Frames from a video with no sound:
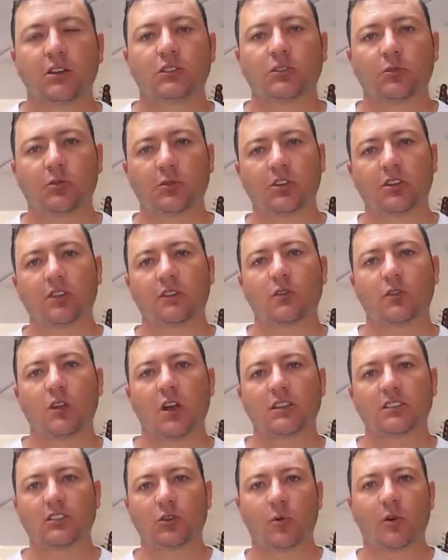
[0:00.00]
So we're going to give you
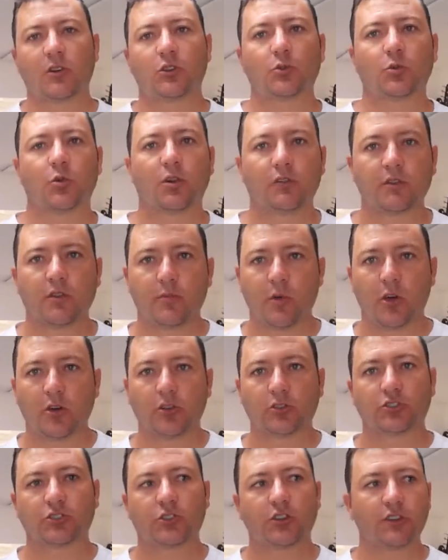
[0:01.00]
guys a quick tour of the
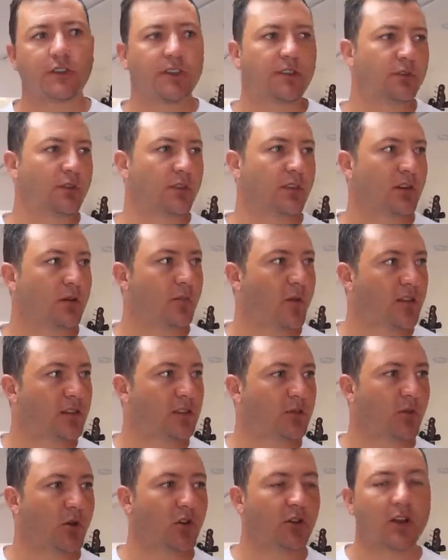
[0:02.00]
boat, show you everything about
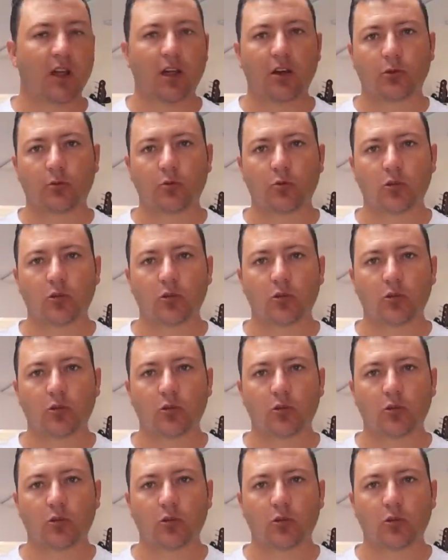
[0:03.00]
the boat, how it